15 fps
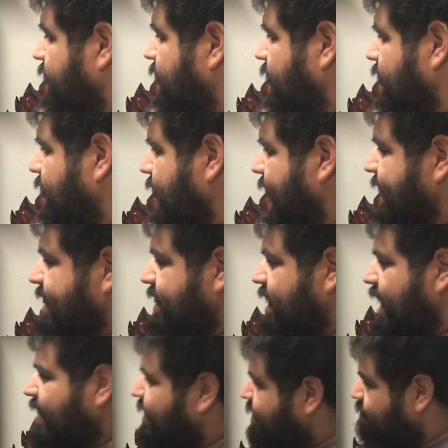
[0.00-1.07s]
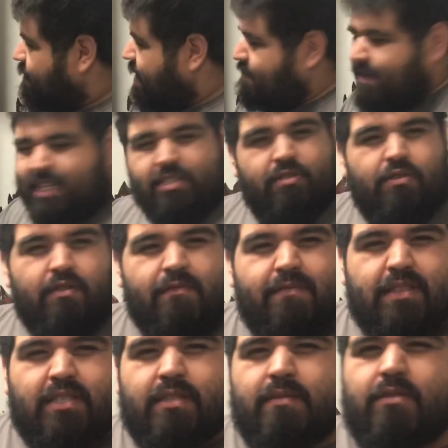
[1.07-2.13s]
Uh, I thought this might be too of
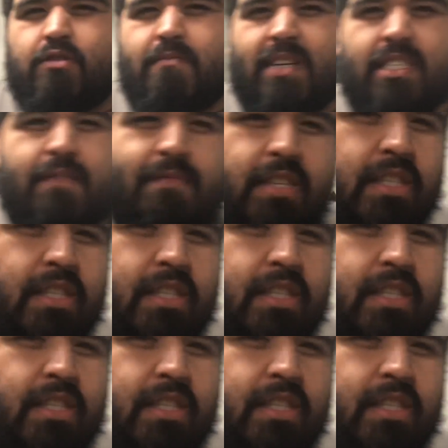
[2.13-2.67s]
a too much of a